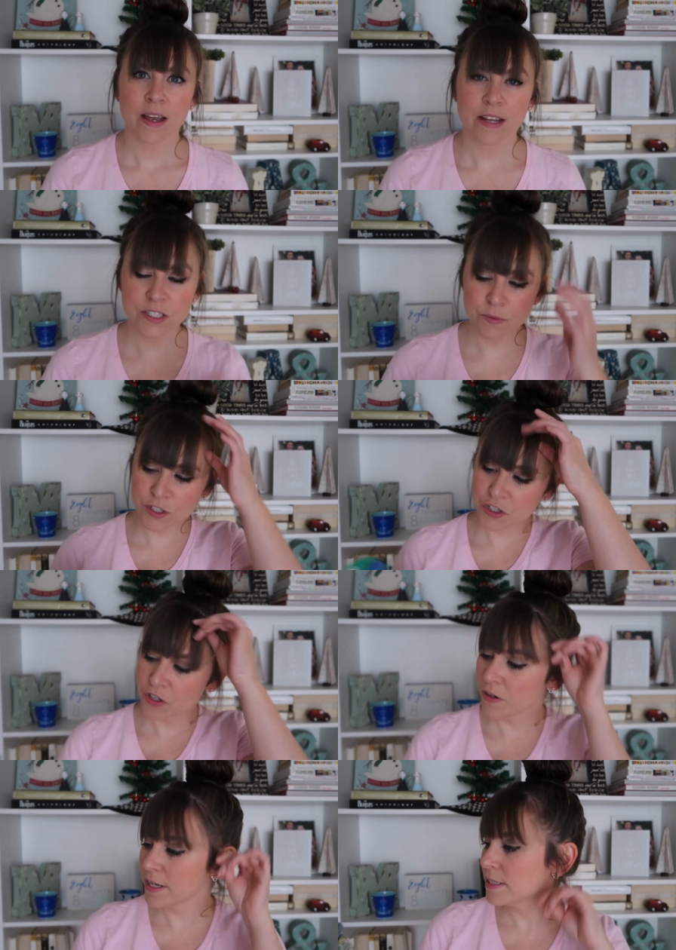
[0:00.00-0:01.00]
I just want to show
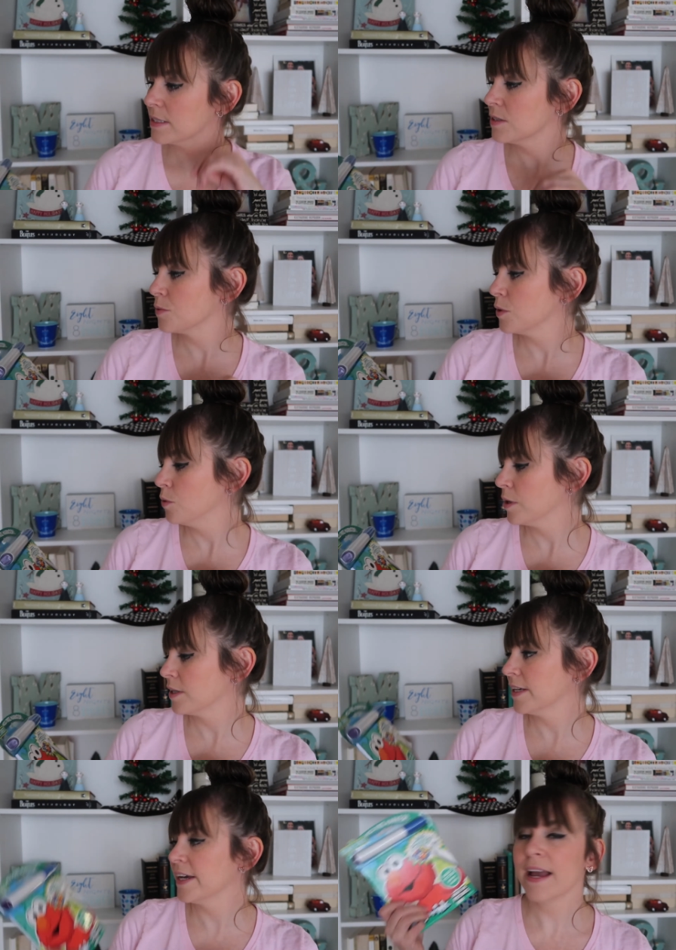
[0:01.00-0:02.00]
you guys this real
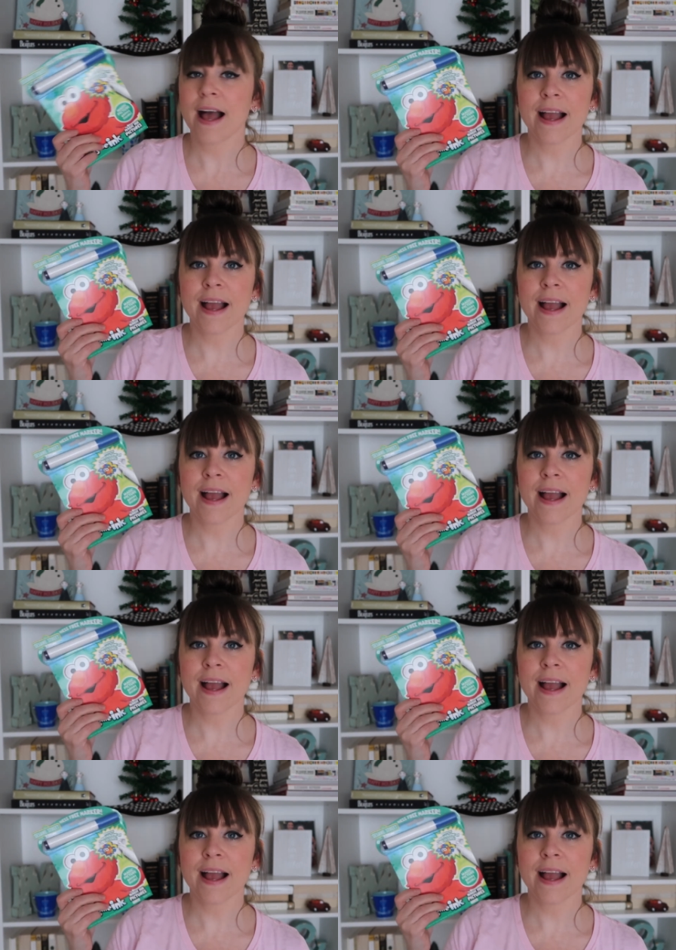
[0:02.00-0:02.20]
quickly.